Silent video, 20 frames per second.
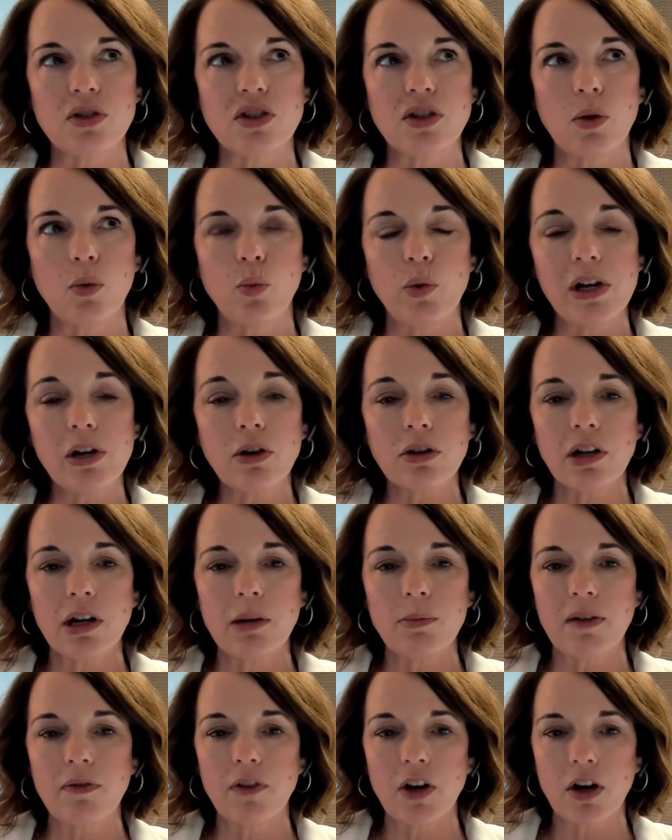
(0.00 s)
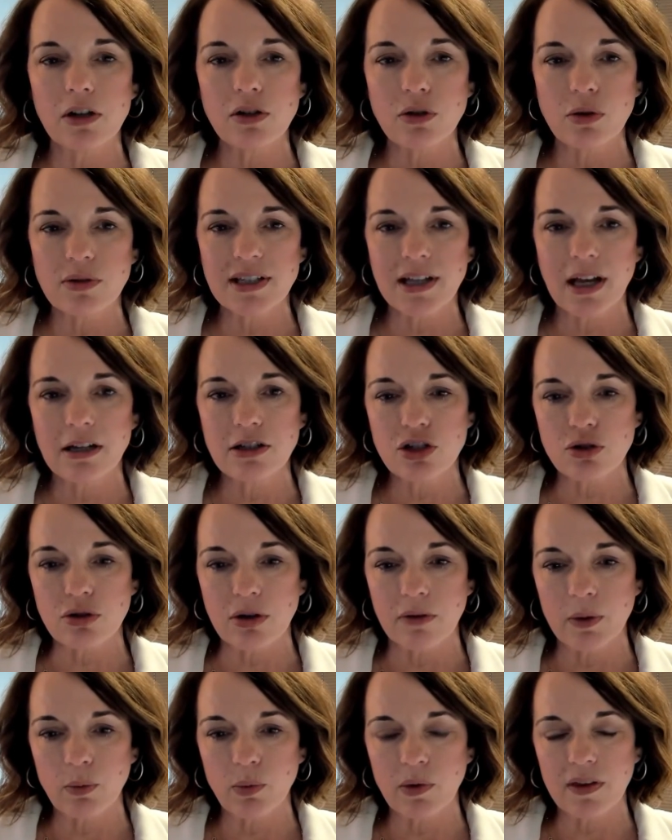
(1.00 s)
we are going to be very use case
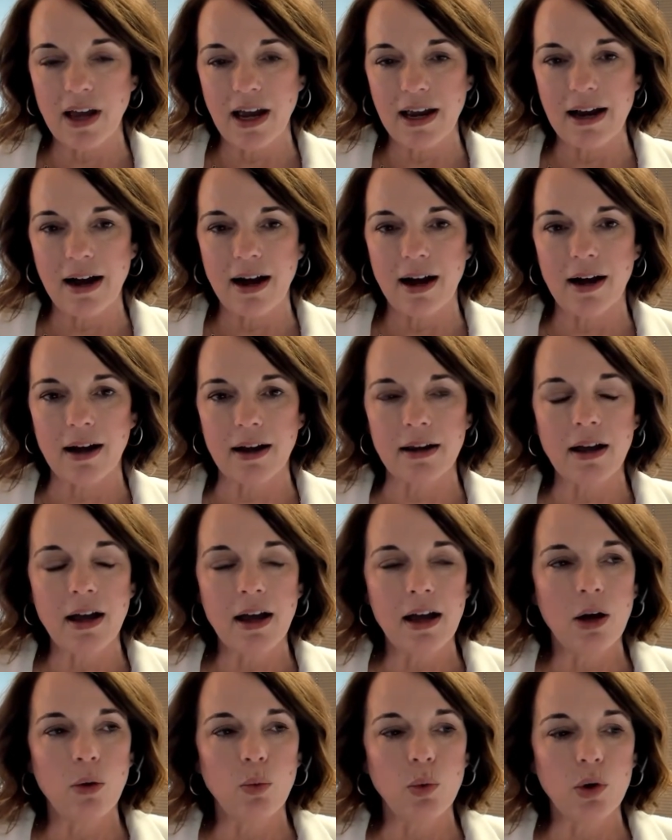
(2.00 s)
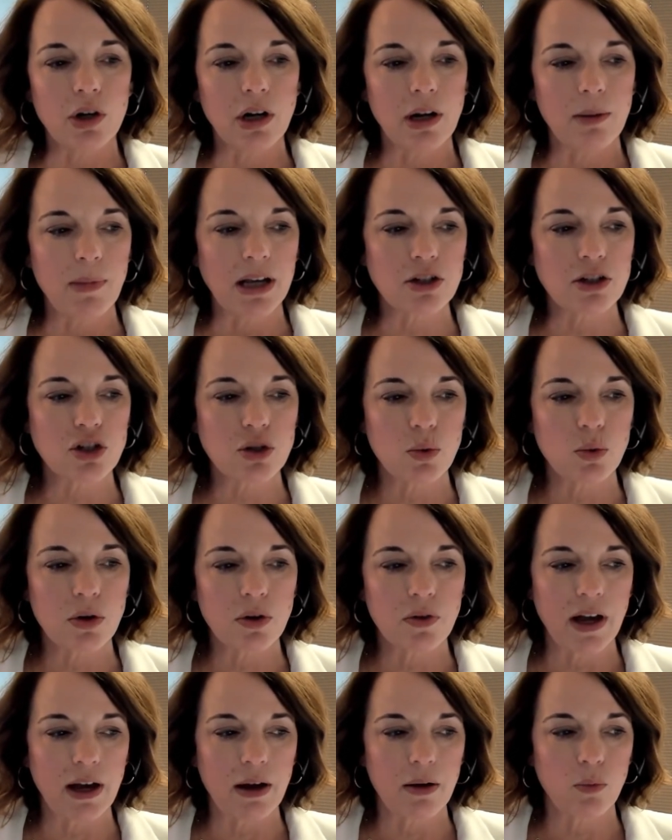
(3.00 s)
driven with AI. We're going to make sure
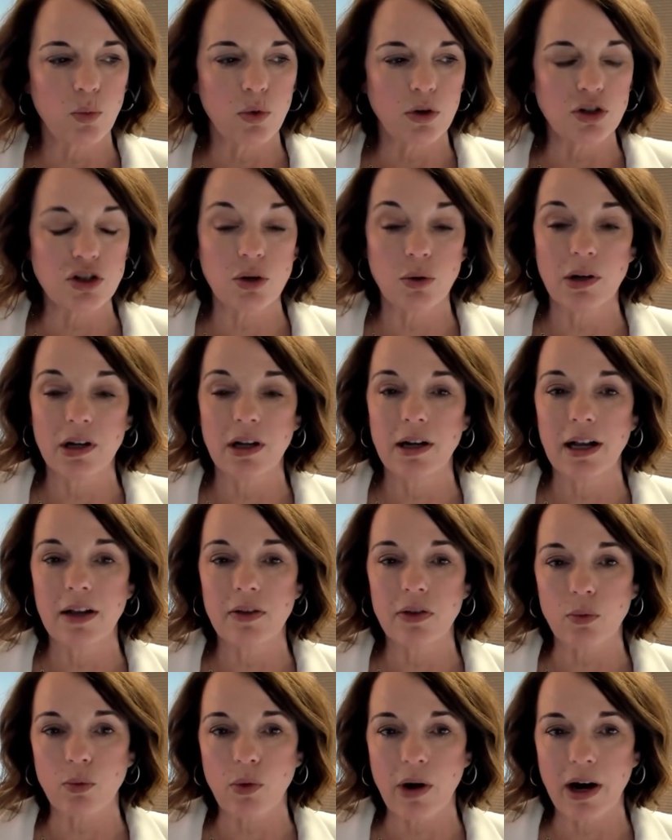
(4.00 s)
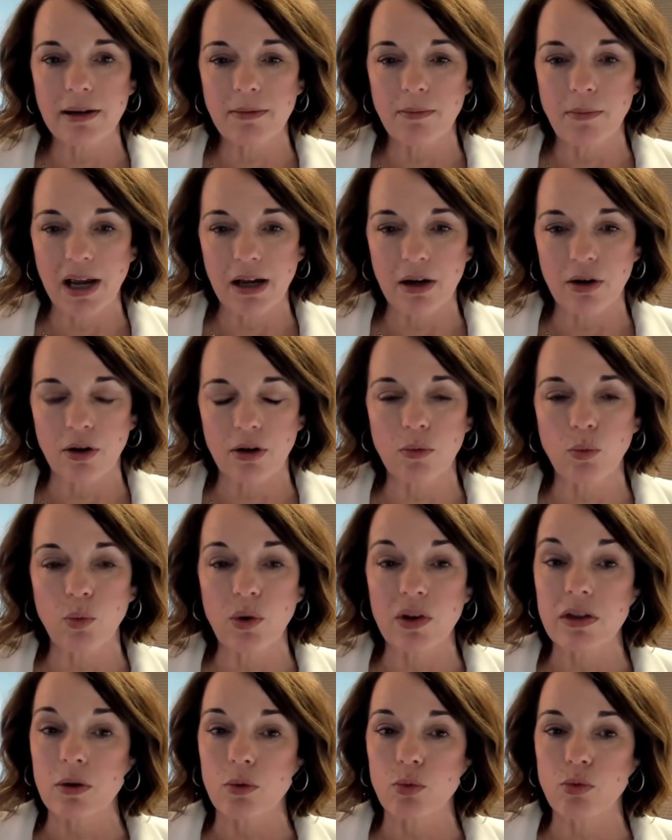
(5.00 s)
that we're doing it in the right manner
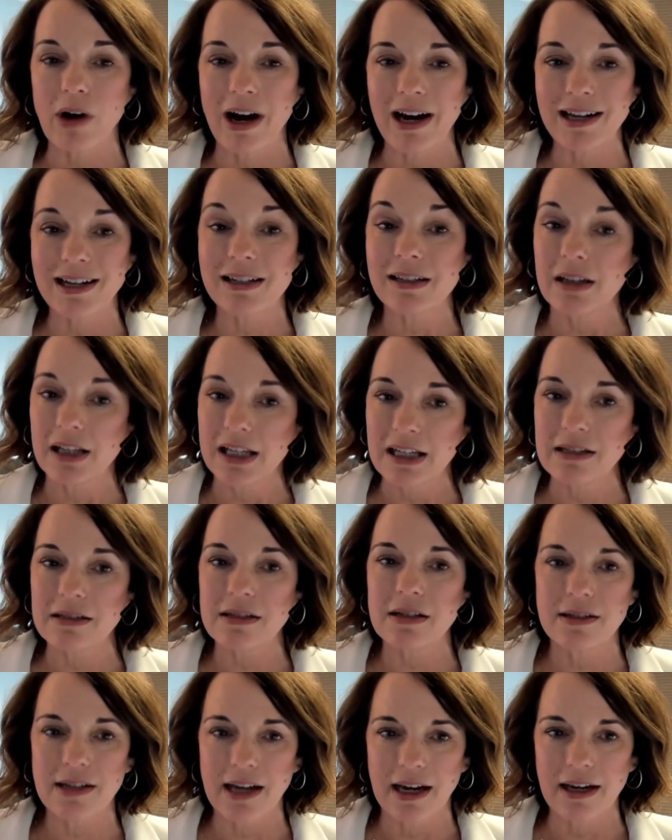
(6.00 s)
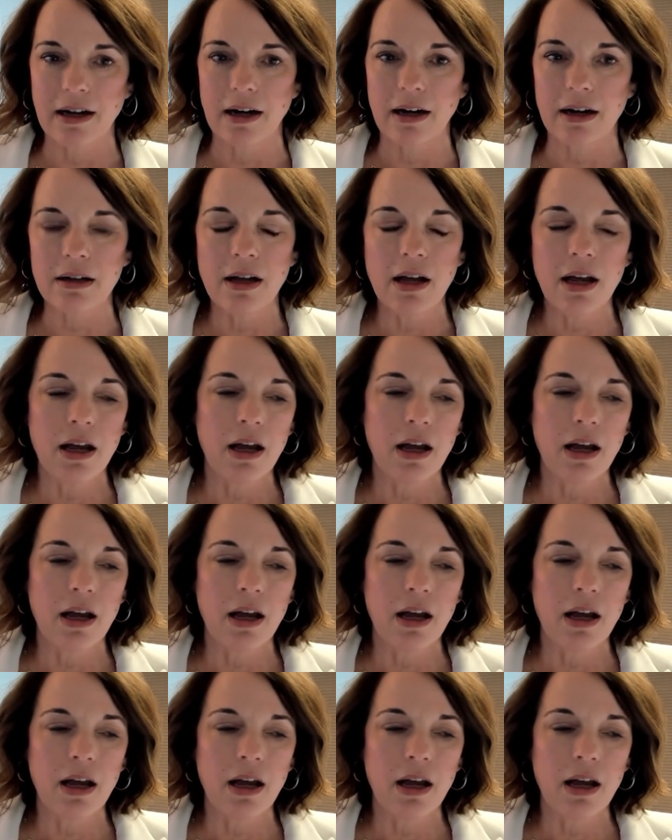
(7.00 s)
with the right cleaned data.